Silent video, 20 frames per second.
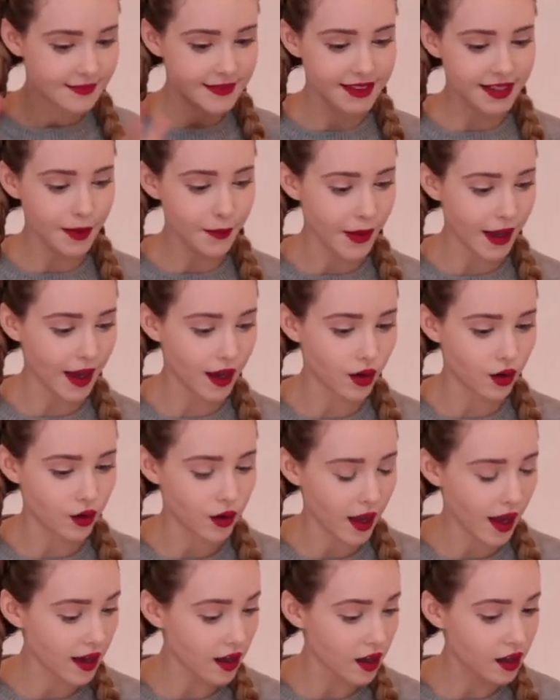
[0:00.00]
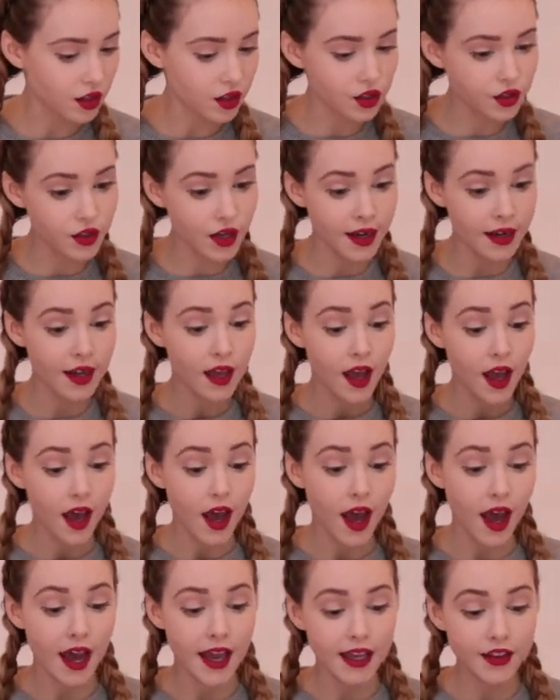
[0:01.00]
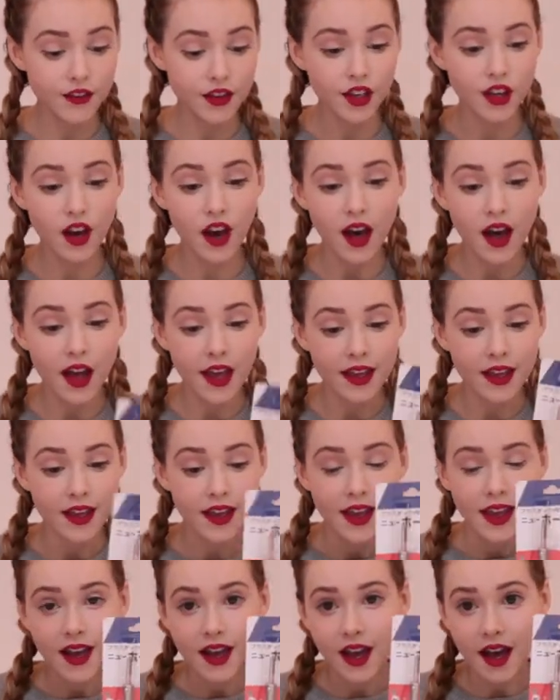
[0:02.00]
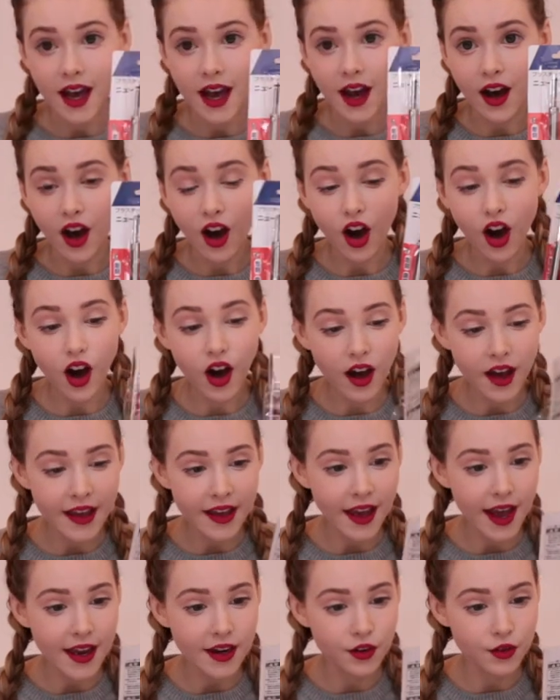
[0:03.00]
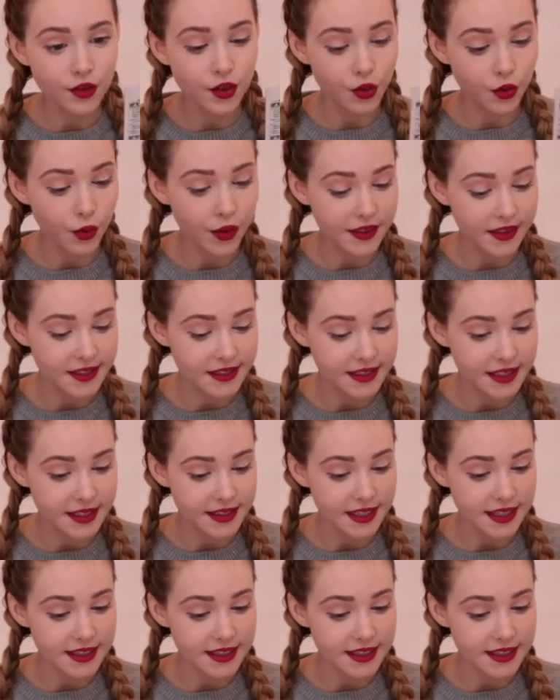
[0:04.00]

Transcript: somehow. I got glue gun. I even got a hot, I don't know what this is.